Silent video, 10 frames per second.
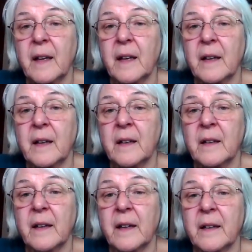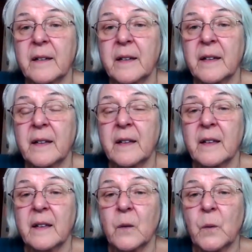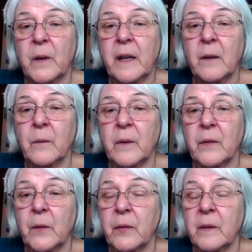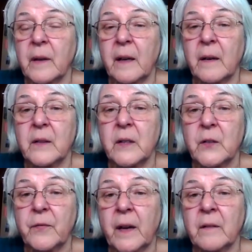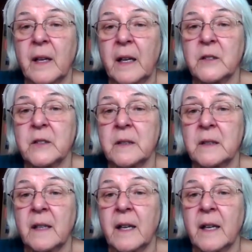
and uh, working with Lutheran Heritage Foundation